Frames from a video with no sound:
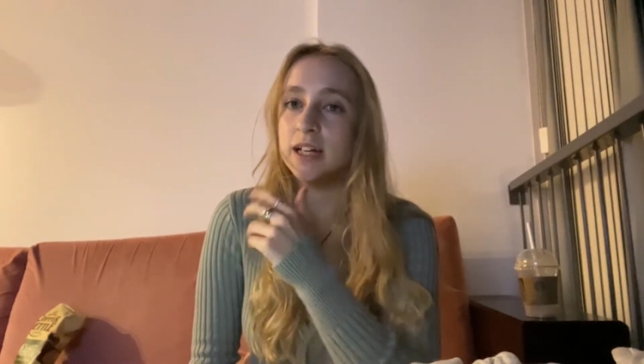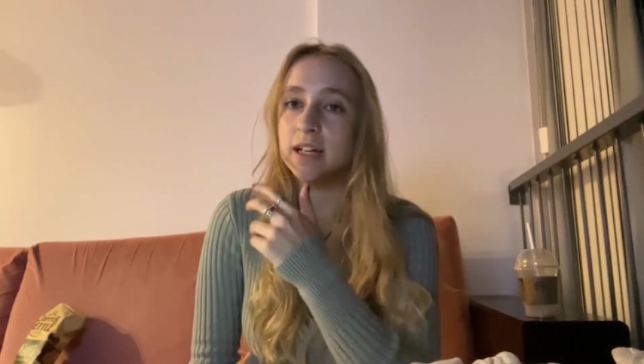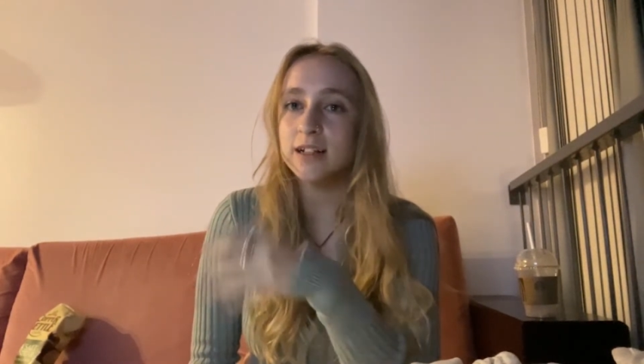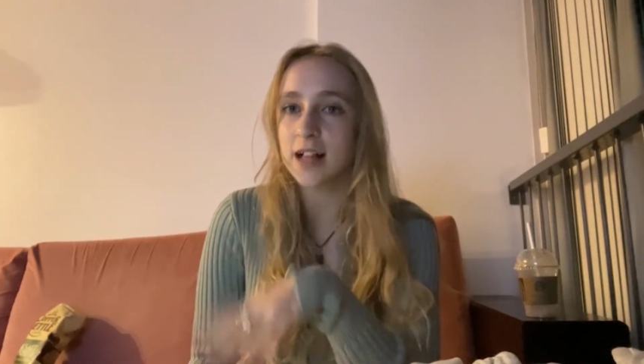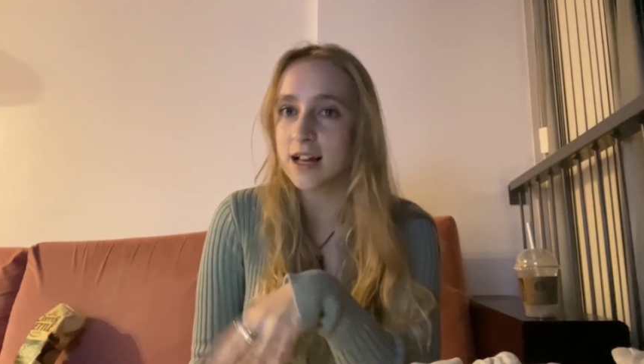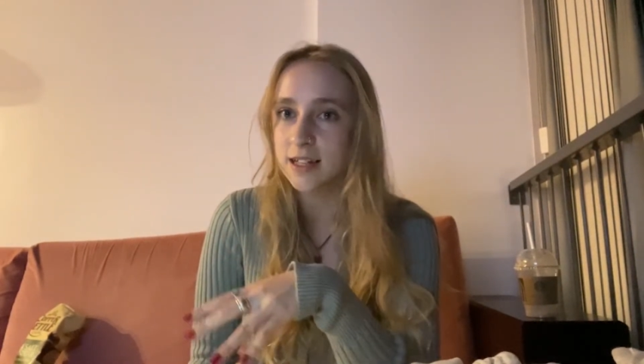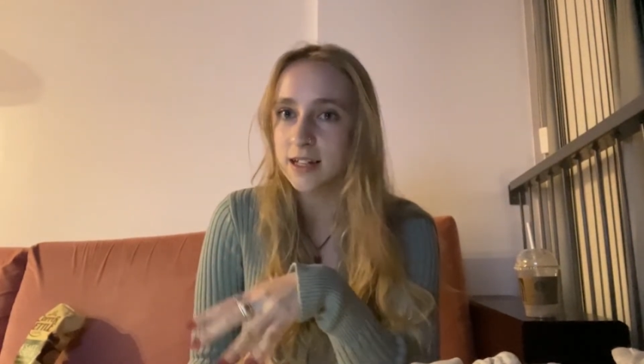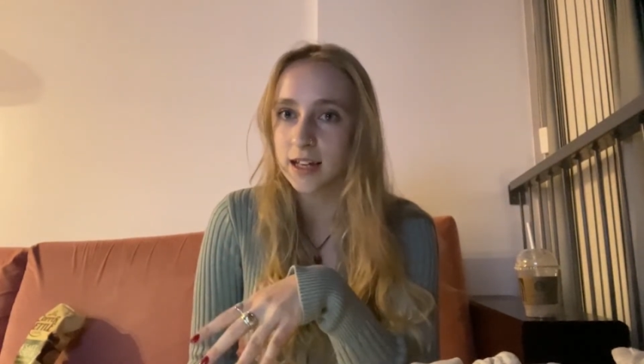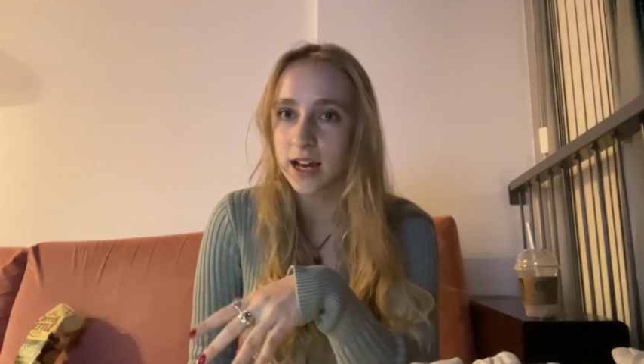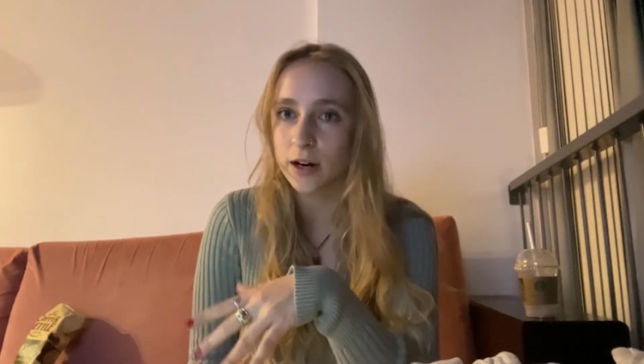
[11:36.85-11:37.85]
a
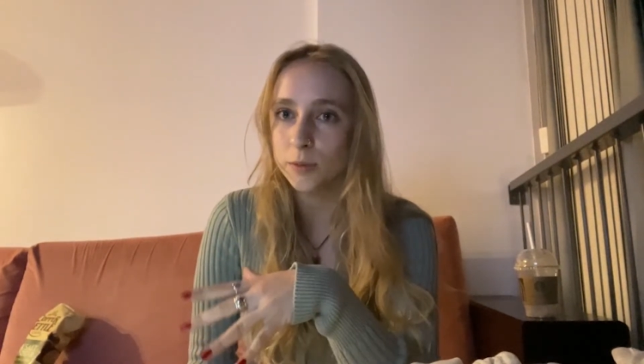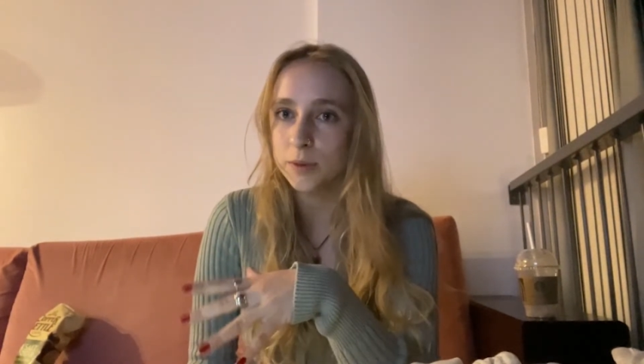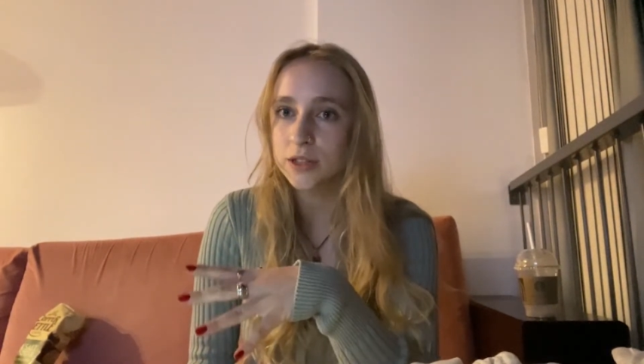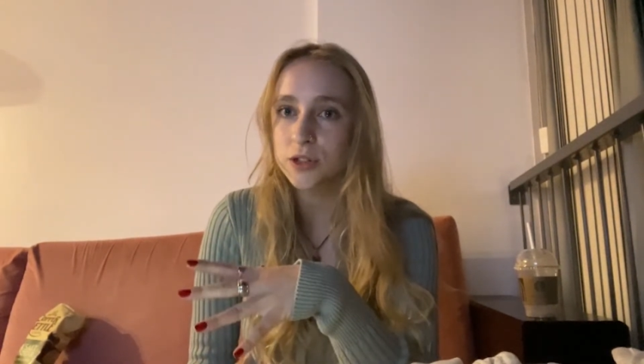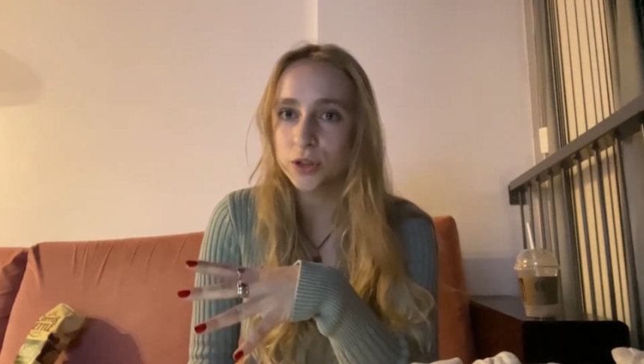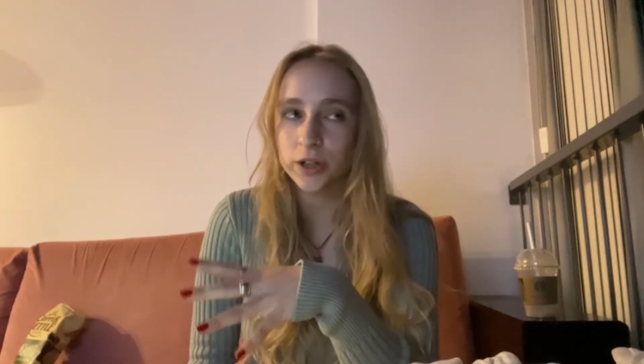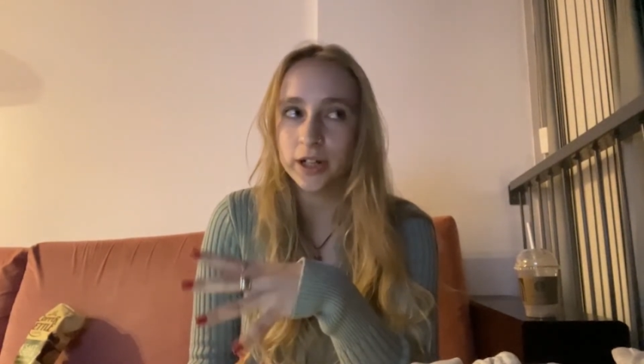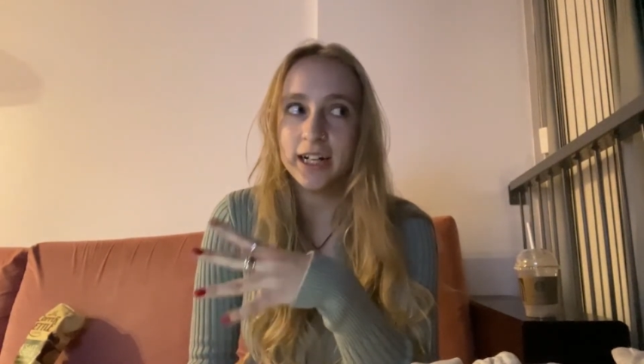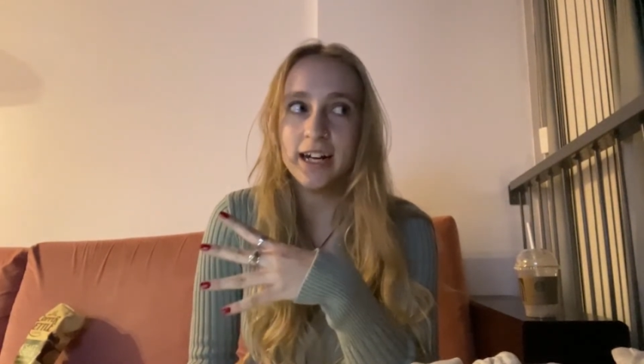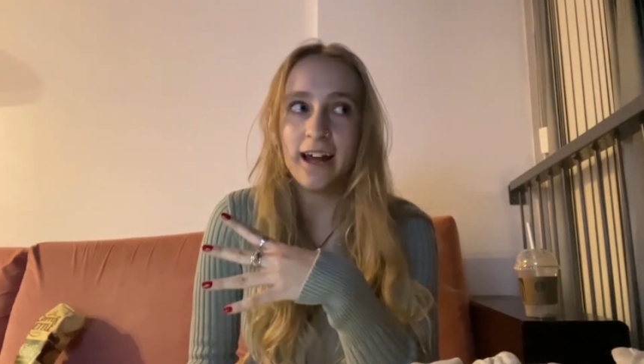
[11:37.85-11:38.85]
classic Arabic
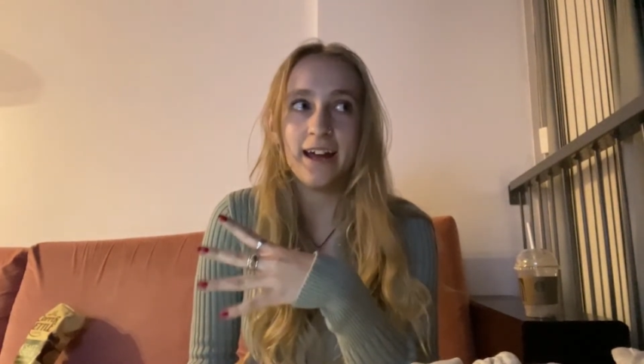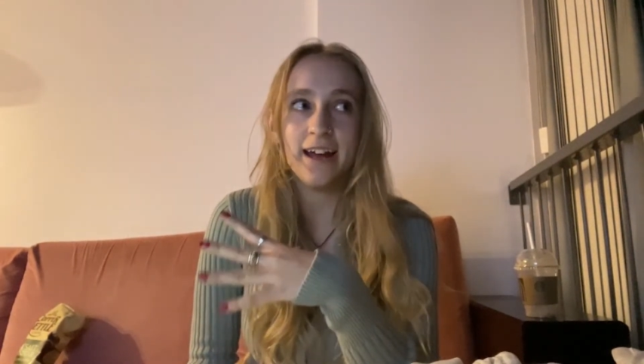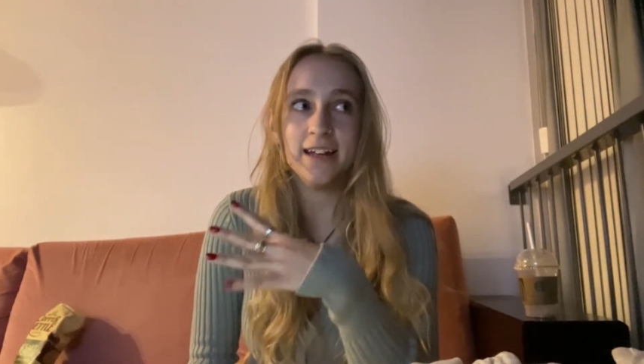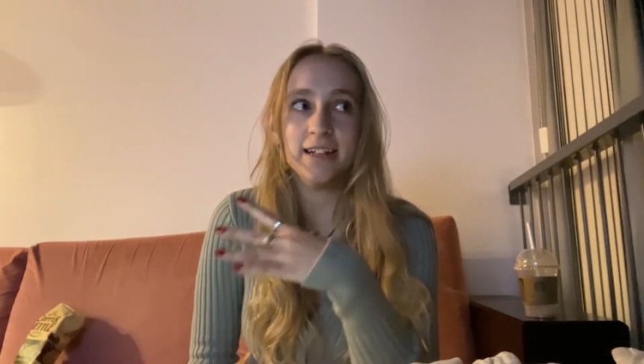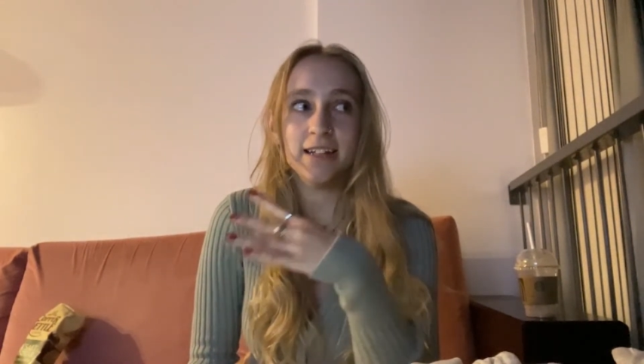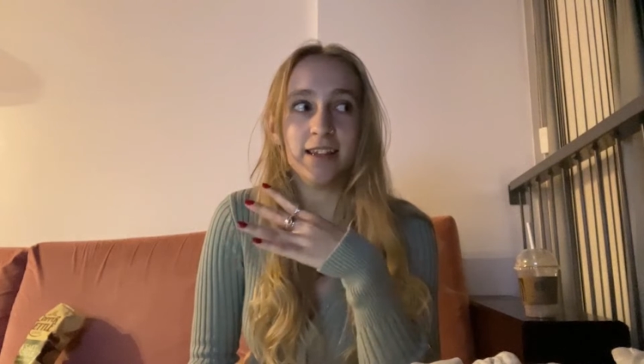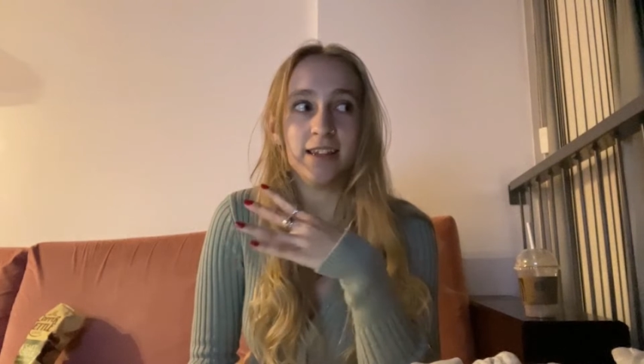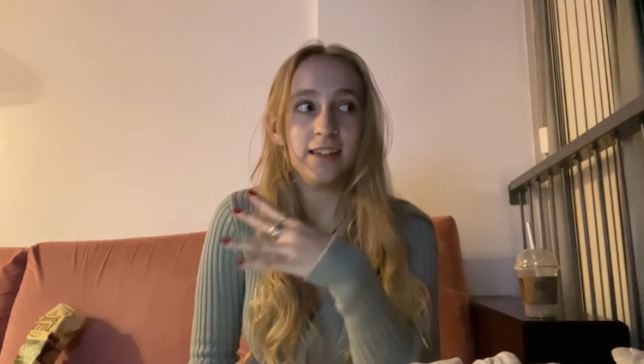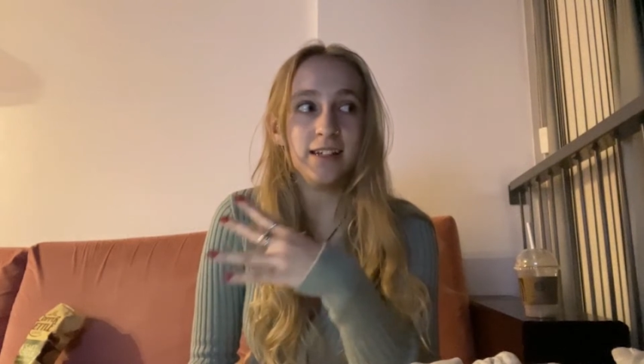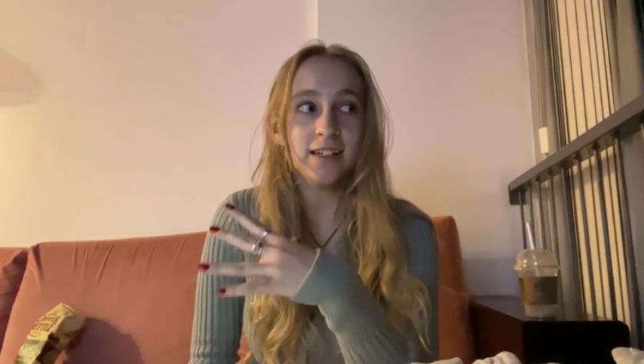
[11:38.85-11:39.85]
story, and
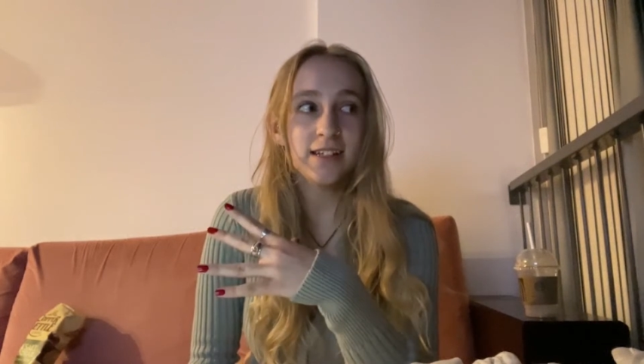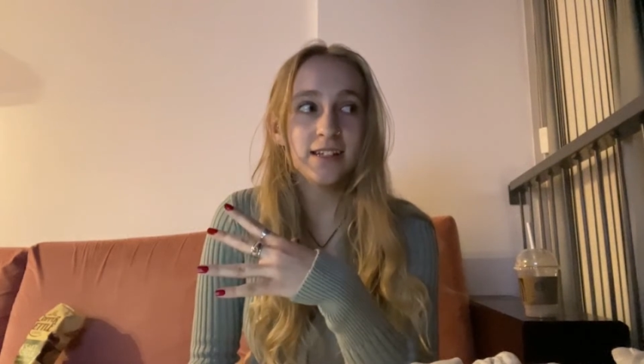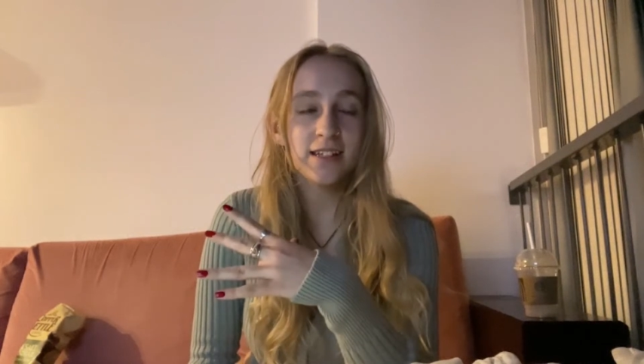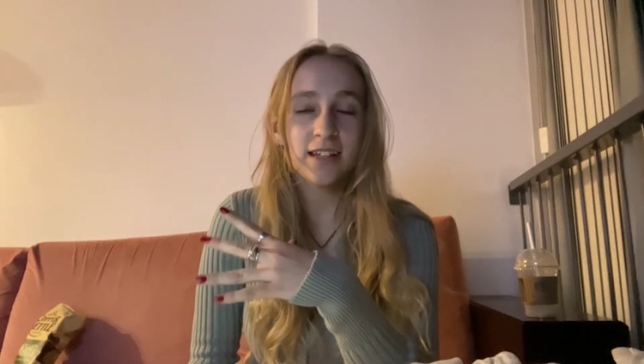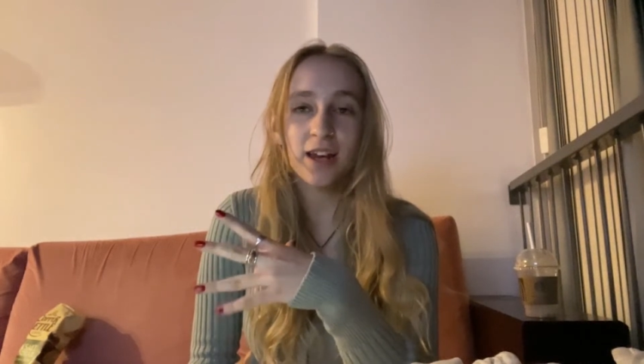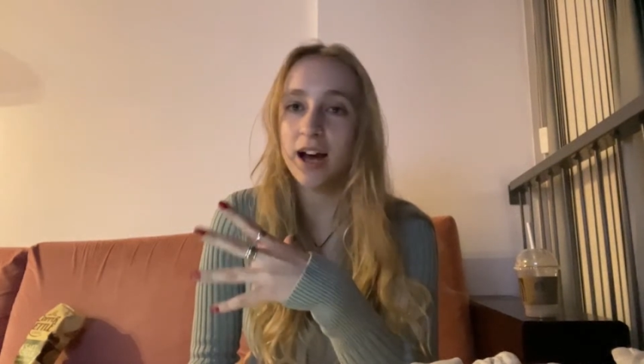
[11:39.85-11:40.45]
this,